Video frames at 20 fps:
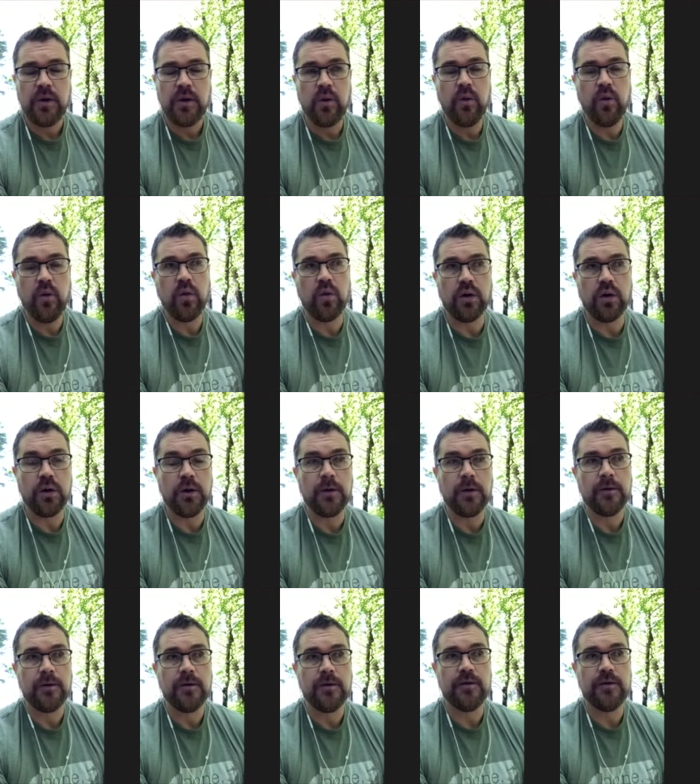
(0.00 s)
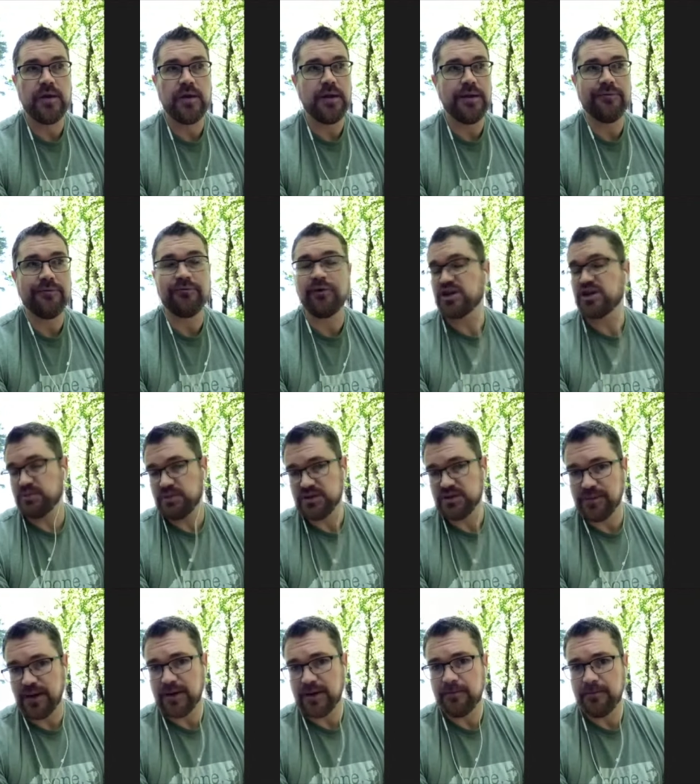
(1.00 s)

or the freshman's mind.